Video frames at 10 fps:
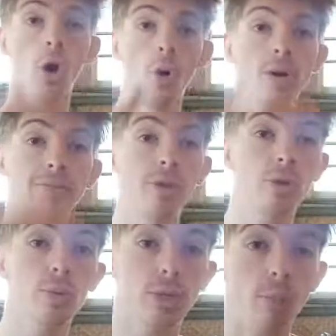or even
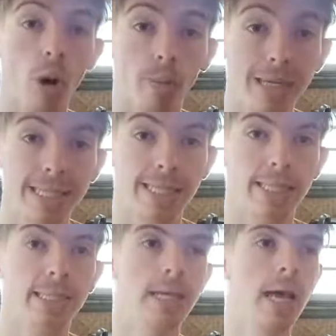to small
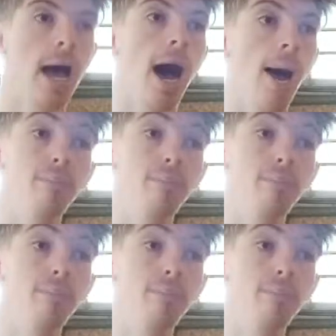businesses uh,